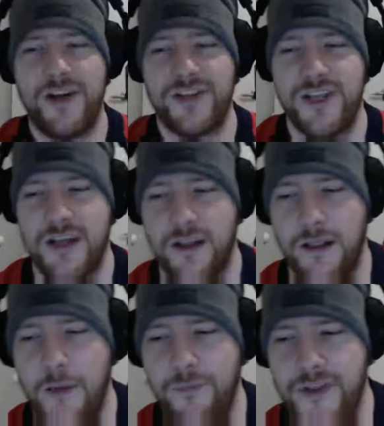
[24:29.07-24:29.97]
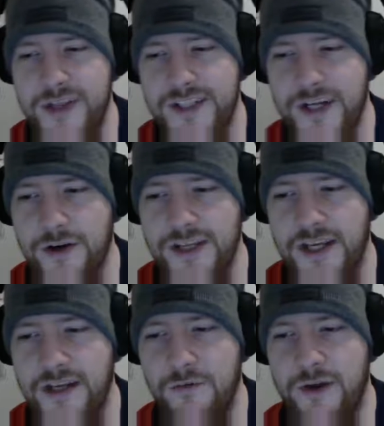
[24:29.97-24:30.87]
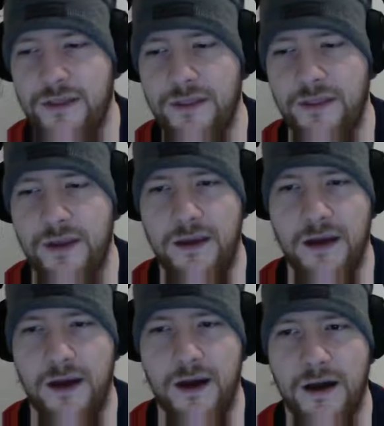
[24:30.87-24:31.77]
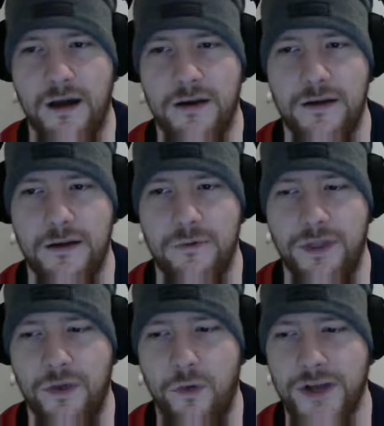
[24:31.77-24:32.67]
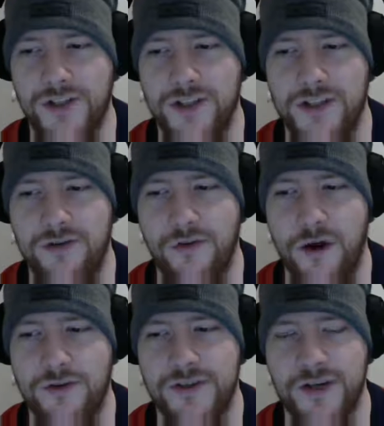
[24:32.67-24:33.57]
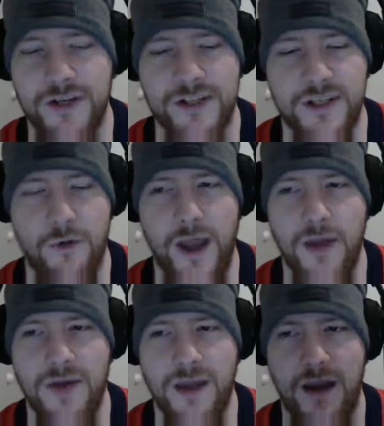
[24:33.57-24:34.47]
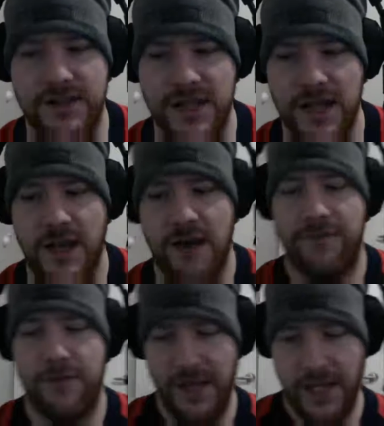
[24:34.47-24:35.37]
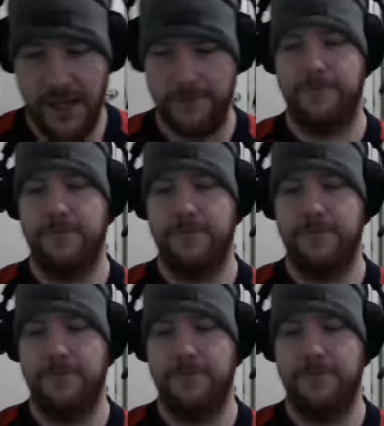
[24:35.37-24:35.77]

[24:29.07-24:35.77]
I'm actually going to lump this series in with the with the Washington-Toronto series in a way, because for me,